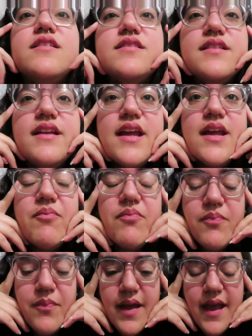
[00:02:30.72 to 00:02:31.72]
of sleep.
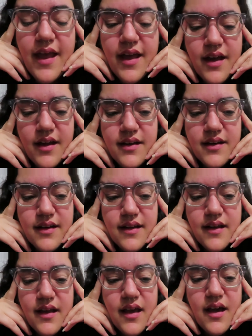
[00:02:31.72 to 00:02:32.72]
And
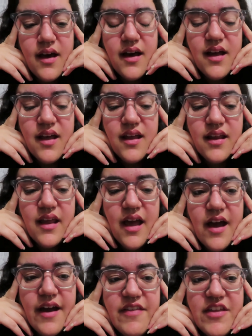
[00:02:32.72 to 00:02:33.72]

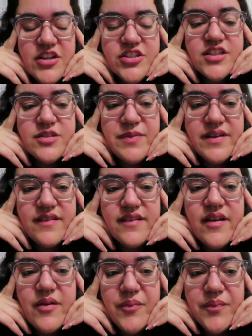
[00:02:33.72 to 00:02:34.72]
yeah, there's just been
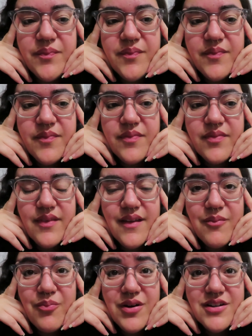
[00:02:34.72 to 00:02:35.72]
some
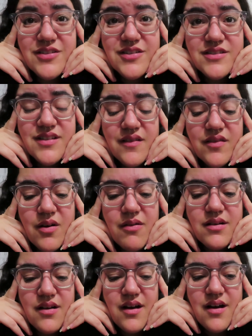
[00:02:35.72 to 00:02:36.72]
personal stuff
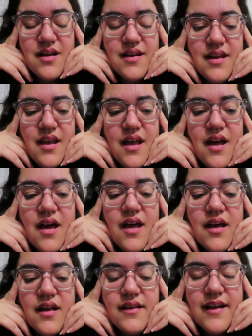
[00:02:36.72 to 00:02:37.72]
going on
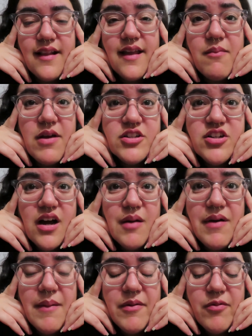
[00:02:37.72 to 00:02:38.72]
lately in my
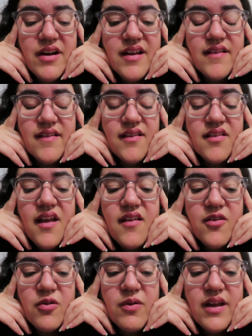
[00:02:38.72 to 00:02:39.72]
job. I've been working 6
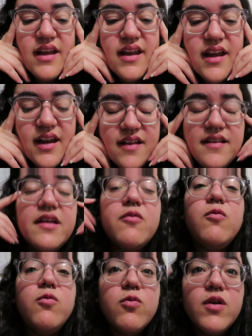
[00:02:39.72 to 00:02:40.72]
days a week and it's like
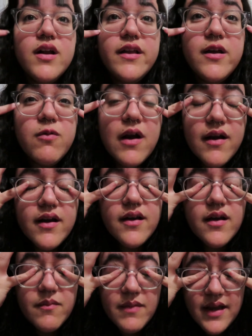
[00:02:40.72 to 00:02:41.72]
really wearing
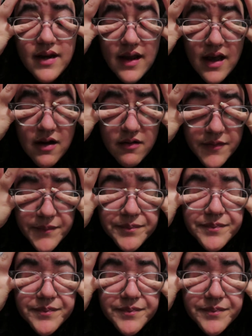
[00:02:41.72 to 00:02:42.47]
on me now.